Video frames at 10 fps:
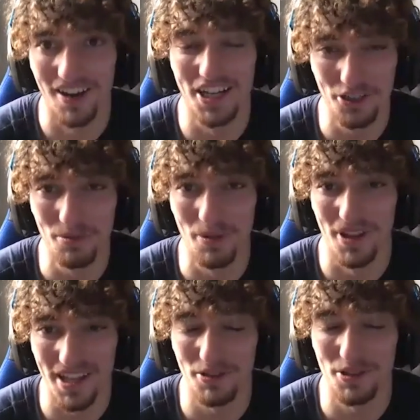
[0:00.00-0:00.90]
I do remember
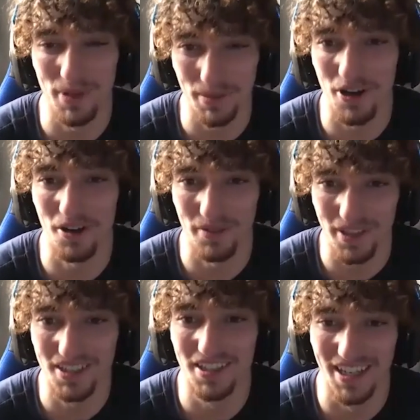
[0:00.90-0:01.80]
that. That was a big part of
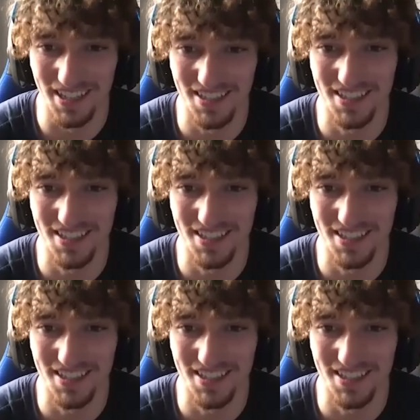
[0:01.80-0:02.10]
it. Yes.